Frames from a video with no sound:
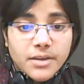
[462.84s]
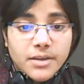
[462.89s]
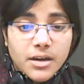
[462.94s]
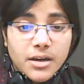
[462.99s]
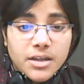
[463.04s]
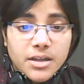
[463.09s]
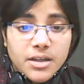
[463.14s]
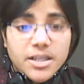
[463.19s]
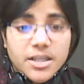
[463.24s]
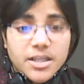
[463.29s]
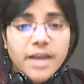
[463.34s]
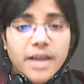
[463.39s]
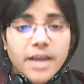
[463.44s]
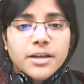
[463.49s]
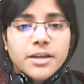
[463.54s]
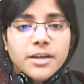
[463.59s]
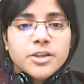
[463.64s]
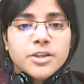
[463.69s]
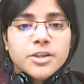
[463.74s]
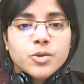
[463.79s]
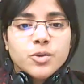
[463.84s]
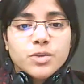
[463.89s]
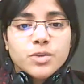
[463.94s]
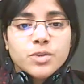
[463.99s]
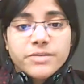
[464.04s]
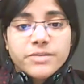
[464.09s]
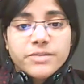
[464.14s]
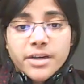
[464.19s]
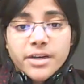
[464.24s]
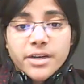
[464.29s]
design is used
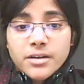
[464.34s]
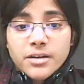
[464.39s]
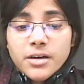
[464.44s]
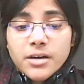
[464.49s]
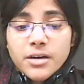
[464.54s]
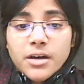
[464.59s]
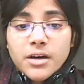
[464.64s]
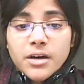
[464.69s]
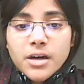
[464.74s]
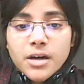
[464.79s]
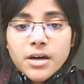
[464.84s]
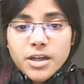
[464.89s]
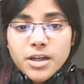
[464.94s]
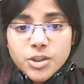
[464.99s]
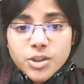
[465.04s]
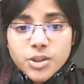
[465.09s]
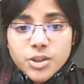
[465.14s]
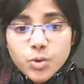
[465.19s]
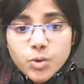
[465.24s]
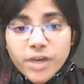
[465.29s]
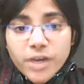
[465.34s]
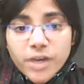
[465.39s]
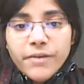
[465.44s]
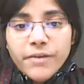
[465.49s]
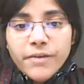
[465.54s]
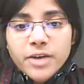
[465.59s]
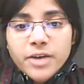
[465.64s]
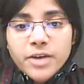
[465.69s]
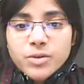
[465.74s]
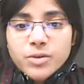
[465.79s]
when uh, 2K
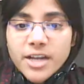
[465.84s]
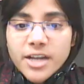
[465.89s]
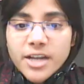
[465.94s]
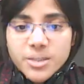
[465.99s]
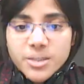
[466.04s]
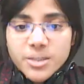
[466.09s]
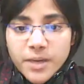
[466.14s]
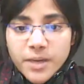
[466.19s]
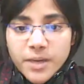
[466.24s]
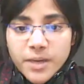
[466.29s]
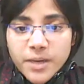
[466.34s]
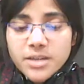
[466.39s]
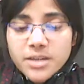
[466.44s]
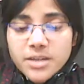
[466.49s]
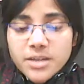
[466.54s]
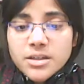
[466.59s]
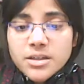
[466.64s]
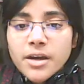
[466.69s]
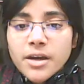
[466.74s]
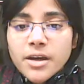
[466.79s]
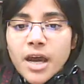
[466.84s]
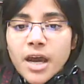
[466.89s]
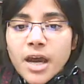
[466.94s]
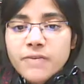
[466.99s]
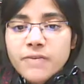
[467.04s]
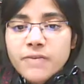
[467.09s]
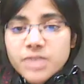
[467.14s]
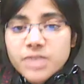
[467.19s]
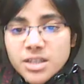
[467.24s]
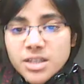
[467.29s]
factorial experiment have
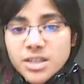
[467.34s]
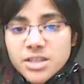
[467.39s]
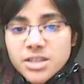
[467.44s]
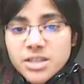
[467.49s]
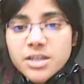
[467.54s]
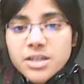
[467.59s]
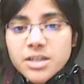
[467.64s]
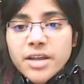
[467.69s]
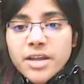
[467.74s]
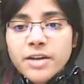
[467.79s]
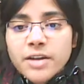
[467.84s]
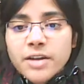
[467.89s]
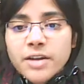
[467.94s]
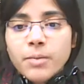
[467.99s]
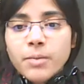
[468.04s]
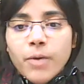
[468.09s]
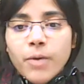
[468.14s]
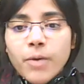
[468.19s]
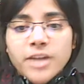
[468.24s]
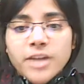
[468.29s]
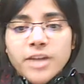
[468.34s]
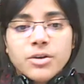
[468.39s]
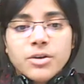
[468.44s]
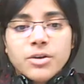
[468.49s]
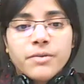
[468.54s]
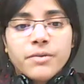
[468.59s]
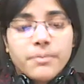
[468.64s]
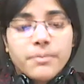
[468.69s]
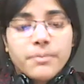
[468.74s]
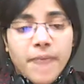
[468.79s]
suggested that the point of
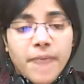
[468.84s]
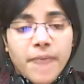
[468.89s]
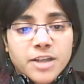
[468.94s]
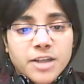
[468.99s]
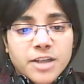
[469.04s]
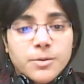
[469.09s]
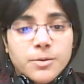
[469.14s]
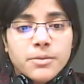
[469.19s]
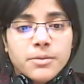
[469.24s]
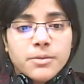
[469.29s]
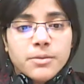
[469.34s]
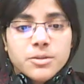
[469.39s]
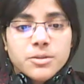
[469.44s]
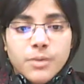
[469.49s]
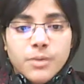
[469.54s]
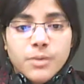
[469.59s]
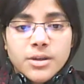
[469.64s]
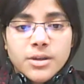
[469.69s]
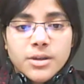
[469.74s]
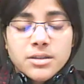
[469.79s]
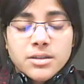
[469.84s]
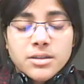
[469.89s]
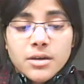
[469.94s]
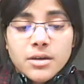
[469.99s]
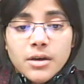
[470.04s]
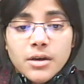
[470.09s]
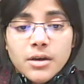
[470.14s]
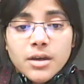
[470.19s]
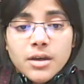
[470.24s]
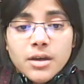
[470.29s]
maximum response
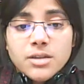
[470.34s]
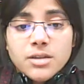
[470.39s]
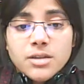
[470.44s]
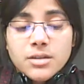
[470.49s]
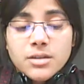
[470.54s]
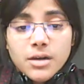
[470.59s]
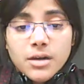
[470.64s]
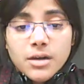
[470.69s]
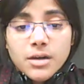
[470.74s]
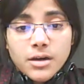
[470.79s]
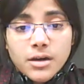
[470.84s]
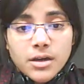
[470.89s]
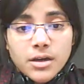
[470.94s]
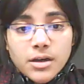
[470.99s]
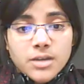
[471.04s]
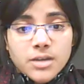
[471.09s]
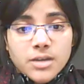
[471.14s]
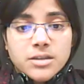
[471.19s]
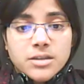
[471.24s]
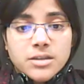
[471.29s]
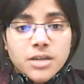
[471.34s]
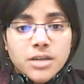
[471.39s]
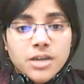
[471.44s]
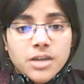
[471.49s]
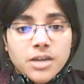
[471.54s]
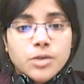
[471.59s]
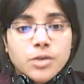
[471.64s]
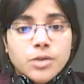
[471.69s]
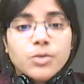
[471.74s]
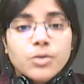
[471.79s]
is, uh, is near
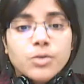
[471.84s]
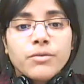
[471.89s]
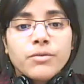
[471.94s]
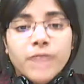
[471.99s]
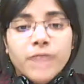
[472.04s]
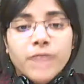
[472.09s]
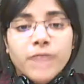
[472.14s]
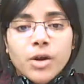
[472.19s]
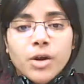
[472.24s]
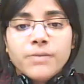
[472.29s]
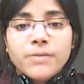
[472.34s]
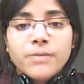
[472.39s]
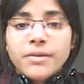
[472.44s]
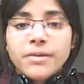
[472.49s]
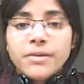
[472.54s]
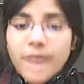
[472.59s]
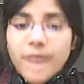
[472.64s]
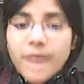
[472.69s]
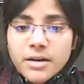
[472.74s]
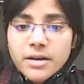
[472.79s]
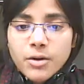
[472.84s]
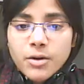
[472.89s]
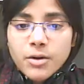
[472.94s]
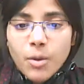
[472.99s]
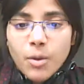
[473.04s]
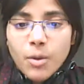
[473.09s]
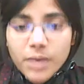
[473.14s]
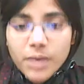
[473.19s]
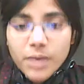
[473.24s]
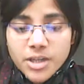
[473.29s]
to one of the factor
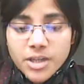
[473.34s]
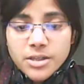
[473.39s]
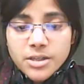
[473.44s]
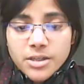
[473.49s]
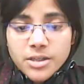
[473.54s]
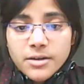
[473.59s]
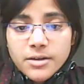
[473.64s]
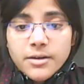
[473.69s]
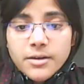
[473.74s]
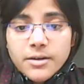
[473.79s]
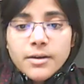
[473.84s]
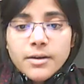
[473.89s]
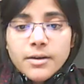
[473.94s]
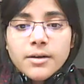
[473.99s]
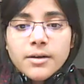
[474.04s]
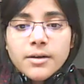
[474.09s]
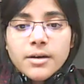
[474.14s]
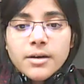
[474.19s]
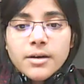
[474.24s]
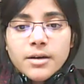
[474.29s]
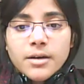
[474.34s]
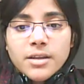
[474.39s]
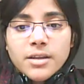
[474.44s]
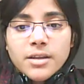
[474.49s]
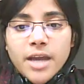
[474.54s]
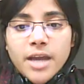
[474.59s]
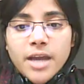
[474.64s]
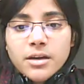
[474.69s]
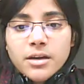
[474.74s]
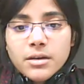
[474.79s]
combination uh,
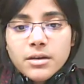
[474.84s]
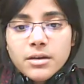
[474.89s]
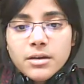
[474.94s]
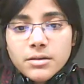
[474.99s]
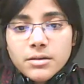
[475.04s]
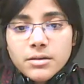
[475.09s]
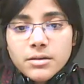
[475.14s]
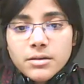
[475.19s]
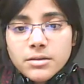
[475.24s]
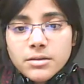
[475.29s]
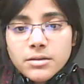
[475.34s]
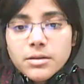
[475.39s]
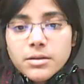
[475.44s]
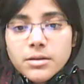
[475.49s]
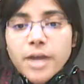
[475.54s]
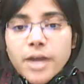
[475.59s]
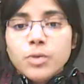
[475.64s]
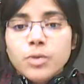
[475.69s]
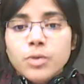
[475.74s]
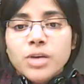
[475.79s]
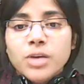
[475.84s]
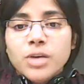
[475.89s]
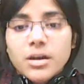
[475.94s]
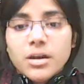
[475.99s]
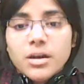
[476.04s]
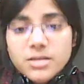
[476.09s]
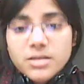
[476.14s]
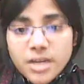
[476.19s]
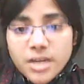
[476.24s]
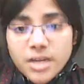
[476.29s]
that, to, uh, that to the
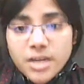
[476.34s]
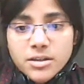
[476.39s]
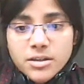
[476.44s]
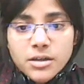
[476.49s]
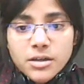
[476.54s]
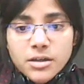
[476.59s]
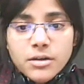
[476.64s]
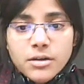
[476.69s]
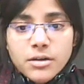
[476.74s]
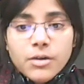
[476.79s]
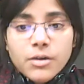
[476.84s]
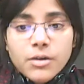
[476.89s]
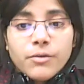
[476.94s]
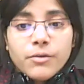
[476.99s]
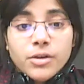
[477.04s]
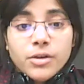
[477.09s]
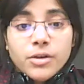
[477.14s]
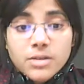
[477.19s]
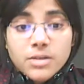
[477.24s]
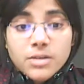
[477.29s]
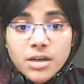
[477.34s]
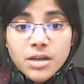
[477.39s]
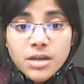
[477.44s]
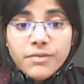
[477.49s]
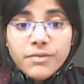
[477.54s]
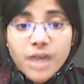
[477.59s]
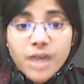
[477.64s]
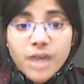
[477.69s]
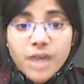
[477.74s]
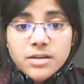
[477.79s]
center for three
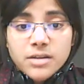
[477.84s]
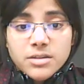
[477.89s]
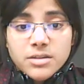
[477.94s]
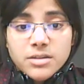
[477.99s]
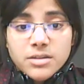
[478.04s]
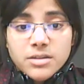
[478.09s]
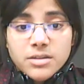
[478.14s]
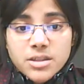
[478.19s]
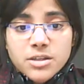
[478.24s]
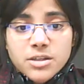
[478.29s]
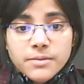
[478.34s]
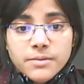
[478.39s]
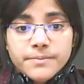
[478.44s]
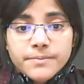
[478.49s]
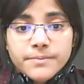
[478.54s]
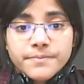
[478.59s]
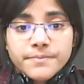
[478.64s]
factor system,